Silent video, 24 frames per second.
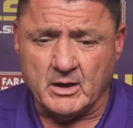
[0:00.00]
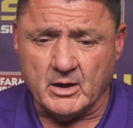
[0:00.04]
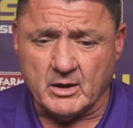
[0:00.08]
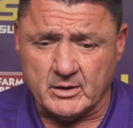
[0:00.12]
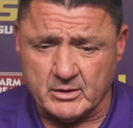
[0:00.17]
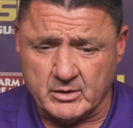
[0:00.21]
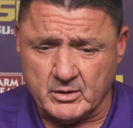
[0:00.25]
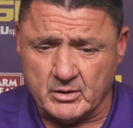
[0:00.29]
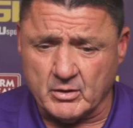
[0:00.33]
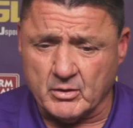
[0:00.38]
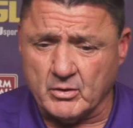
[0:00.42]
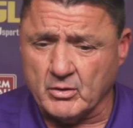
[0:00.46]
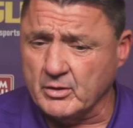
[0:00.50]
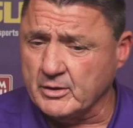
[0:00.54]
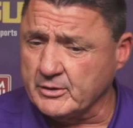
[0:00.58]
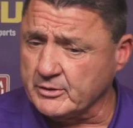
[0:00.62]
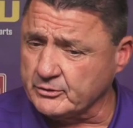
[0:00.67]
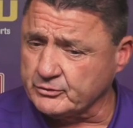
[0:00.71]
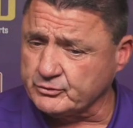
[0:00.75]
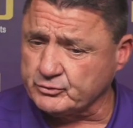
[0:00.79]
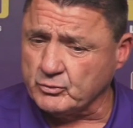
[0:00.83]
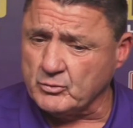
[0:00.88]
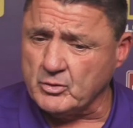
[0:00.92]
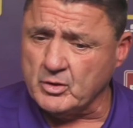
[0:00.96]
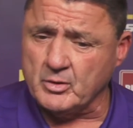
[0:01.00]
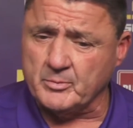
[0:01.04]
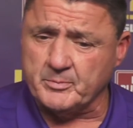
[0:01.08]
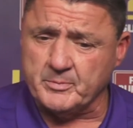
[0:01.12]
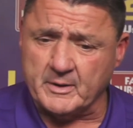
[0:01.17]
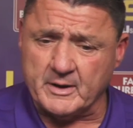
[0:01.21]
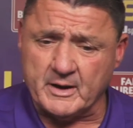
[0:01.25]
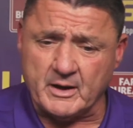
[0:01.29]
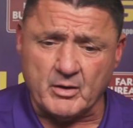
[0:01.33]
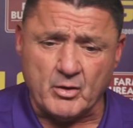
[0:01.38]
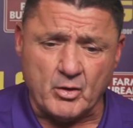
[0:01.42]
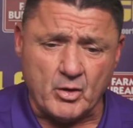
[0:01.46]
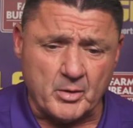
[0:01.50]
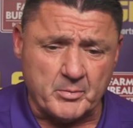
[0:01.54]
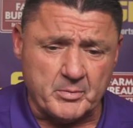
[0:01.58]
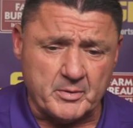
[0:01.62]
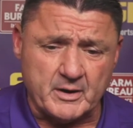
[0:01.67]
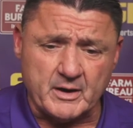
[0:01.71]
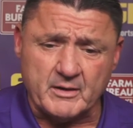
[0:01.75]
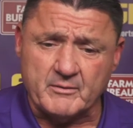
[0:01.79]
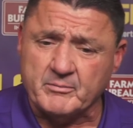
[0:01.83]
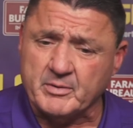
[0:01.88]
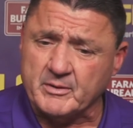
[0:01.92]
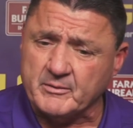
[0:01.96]
Here or in the swamp, but at
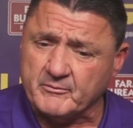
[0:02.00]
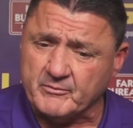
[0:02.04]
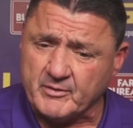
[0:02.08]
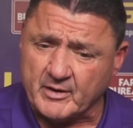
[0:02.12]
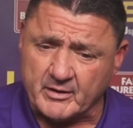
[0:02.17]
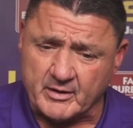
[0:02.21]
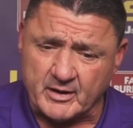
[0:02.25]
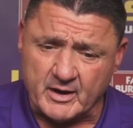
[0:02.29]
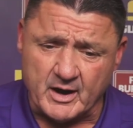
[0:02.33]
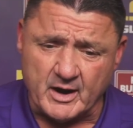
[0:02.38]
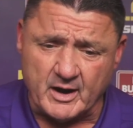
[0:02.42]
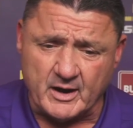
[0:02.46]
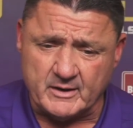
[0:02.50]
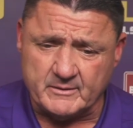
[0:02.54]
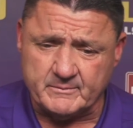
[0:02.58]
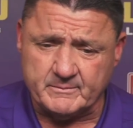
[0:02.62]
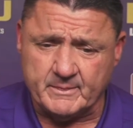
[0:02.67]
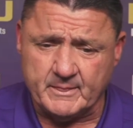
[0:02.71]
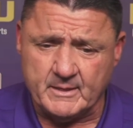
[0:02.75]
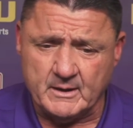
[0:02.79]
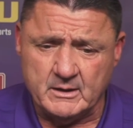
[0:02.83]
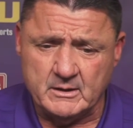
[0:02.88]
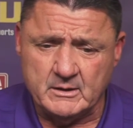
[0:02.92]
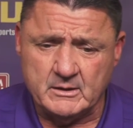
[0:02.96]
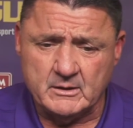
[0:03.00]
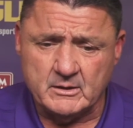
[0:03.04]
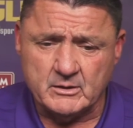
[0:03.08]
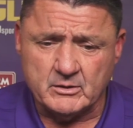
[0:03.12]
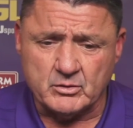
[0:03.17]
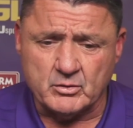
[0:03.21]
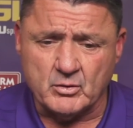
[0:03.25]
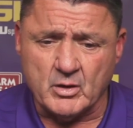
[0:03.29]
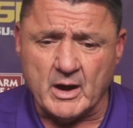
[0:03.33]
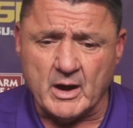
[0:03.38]
Auburn, have been very hot. You know,